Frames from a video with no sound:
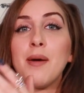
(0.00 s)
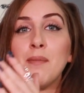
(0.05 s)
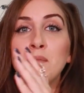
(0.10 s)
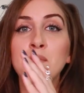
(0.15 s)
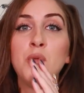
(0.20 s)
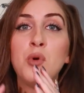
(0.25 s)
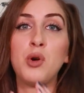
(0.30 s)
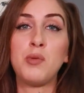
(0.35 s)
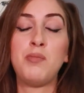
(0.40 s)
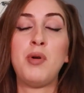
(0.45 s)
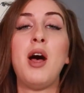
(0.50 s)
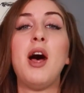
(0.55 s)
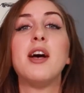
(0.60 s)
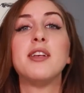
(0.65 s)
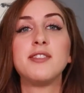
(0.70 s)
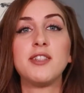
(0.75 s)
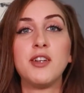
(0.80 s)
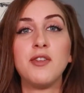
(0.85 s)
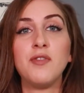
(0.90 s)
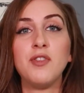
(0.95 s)
more
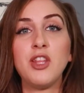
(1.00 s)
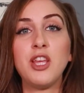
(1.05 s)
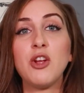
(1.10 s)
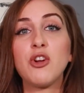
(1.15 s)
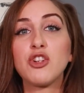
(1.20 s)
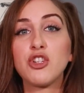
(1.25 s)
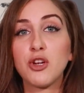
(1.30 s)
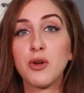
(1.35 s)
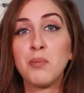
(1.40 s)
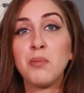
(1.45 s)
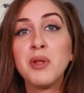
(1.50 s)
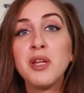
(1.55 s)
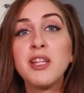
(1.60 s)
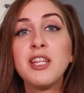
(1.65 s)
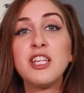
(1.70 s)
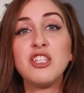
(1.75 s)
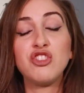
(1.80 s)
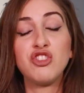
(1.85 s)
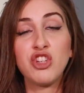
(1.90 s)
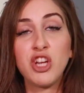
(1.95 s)
positively or to
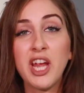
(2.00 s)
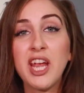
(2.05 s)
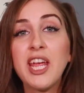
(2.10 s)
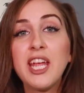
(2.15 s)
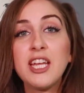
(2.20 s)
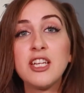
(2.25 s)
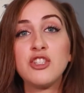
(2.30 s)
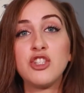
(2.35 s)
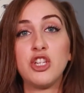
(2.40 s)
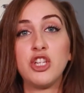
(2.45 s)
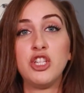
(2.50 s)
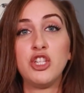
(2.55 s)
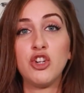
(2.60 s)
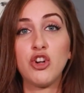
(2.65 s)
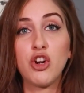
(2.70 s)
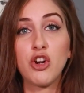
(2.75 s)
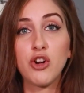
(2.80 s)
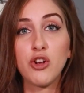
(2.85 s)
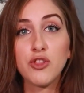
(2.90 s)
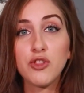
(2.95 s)
completely change
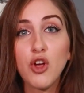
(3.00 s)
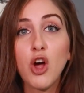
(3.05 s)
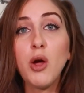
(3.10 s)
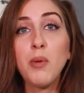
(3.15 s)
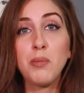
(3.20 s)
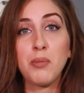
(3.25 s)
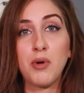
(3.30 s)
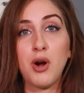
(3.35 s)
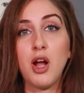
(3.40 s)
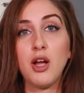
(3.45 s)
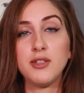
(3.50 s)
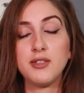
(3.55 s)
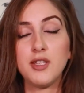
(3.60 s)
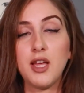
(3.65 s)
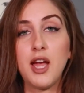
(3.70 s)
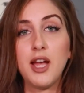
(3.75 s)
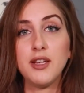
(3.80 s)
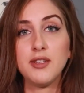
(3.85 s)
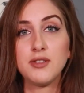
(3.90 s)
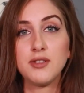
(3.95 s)
your thought
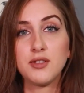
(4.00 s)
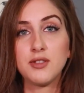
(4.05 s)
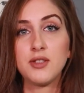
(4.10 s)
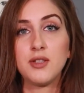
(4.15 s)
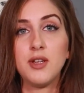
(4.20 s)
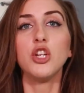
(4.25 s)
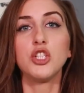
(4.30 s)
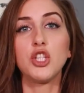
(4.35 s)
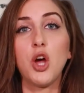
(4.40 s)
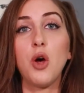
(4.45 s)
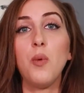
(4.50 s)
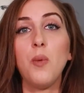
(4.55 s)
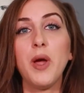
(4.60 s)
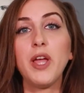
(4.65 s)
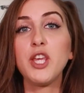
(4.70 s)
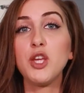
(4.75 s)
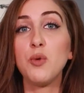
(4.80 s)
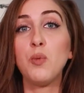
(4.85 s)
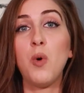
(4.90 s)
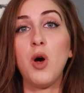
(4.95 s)
process. So
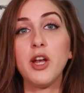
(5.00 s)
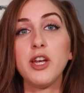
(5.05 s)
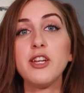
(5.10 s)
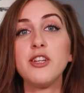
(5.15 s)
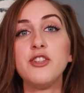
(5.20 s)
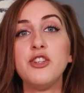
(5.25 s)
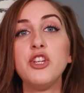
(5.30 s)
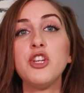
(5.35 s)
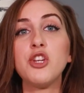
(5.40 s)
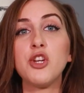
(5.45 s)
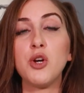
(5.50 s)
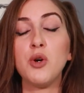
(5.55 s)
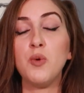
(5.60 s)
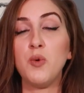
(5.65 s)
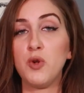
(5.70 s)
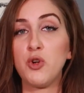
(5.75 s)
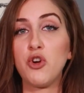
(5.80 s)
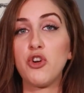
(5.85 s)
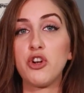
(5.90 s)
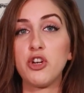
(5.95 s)
what you want to do
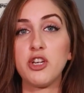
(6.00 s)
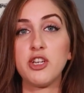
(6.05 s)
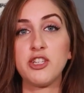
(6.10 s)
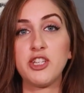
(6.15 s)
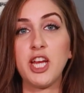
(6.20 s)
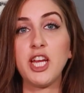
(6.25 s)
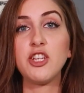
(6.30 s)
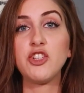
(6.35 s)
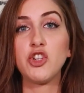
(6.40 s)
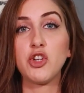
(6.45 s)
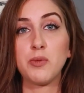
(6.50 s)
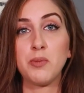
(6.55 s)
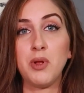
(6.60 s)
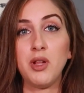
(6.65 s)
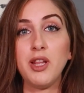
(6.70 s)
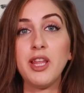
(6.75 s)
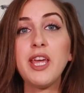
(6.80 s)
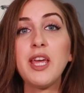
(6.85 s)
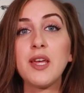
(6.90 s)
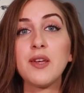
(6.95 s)
in order to change your
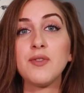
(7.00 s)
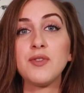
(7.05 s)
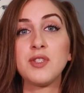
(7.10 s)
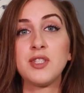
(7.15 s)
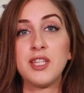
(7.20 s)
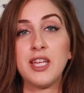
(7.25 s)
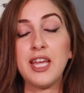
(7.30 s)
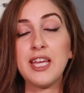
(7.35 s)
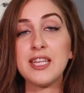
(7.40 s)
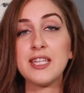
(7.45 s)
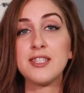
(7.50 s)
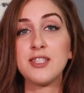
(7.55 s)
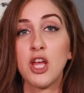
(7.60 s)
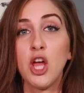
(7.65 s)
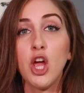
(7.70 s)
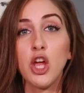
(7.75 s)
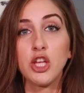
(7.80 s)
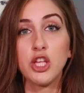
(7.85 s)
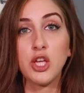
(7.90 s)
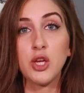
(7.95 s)
beliefs is
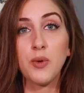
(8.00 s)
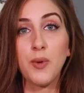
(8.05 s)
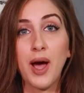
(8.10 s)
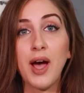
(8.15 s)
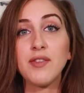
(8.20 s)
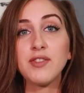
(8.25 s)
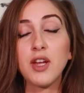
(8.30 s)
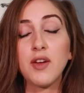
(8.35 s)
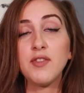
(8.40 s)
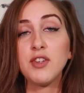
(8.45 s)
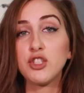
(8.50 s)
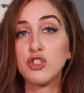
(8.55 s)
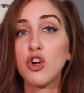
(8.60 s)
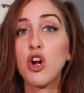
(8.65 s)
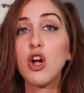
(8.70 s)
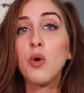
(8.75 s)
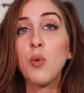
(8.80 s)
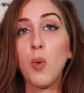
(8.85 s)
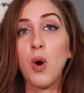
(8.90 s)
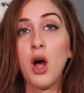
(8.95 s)
you have to have a
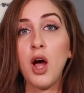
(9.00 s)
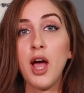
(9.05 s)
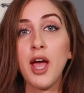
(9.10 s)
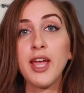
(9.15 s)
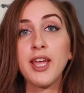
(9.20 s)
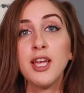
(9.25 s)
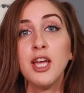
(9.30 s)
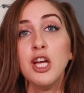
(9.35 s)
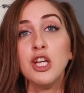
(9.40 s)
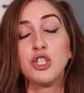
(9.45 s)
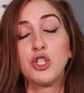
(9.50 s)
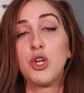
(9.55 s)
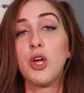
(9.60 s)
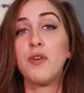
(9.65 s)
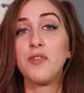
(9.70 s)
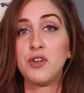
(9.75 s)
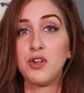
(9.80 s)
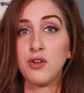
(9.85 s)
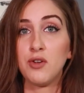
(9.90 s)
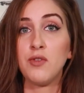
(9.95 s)
strong why. So you
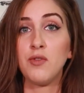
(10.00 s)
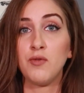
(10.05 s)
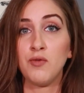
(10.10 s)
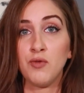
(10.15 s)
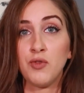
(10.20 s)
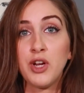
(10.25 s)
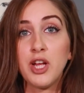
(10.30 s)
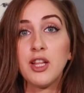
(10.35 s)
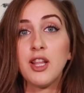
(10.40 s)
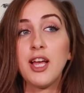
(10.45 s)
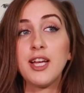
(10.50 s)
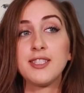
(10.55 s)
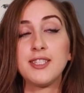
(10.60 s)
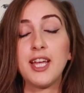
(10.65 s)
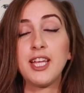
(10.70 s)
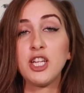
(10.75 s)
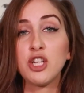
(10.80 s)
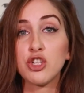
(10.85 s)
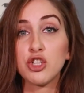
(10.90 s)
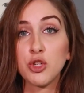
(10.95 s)
have to realize
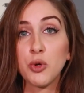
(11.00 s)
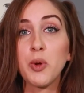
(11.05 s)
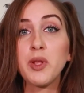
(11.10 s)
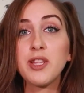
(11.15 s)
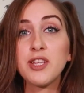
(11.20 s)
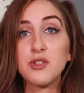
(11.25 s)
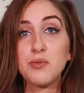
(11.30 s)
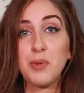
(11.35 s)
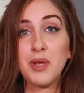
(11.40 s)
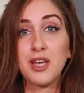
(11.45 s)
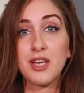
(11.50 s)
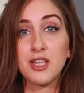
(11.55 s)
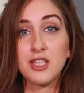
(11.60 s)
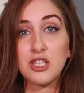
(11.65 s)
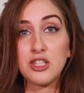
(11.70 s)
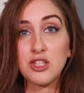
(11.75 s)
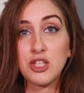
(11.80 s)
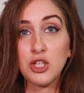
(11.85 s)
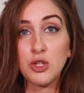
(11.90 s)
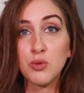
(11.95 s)
that you're doing this
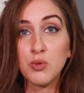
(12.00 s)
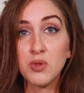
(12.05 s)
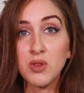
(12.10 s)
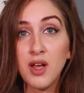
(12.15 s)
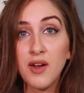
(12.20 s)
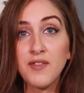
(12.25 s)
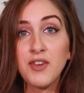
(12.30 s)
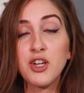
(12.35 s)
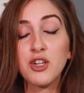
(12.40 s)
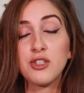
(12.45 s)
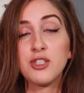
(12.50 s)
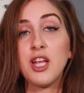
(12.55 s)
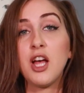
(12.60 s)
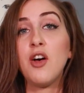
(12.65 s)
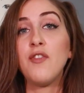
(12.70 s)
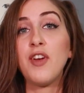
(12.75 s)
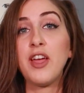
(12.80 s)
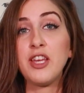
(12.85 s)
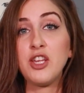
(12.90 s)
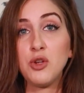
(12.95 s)
because you love
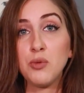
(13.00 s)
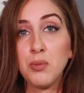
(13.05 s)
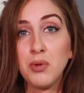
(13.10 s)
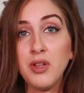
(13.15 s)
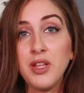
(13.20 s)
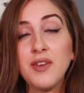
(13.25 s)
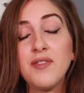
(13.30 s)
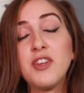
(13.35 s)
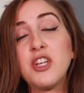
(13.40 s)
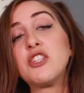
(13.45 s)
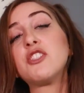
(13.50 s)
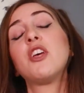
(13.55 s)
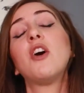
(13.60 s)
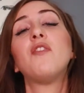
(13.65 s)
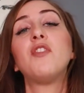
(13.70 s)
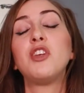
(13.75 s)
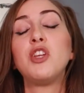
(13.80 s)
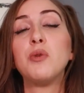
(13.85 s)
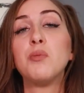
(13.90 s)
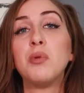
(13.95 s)
yourself and you believe in
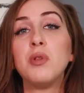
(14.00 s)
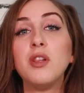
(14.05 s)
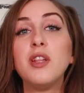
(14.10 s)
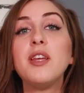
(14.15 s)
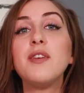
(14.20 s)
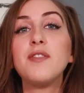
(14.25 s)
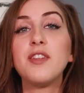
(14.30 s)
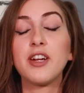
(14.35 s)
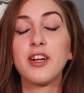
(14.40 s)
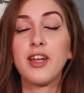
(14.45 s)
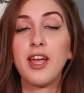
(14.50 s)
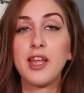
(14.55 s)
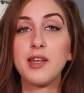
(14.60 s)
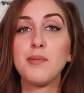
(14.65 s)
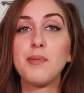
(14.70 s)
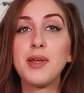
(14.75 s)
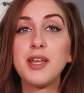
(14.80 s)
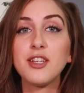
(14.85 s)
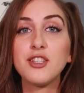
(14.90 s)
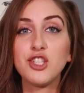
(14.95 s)
yourself and you believe there
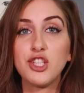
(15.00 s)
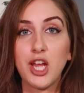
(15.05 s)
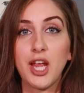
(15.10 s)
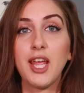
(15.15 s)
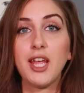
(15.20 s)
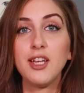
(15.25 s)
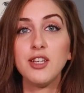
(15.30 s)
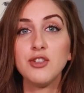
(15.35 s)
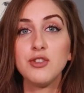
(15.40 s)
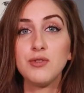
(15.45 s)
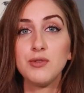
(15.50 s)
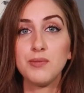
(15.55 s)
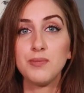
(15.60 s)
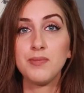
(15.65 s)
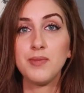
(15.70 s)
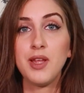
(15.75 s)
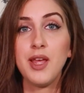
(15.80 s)
can be a change.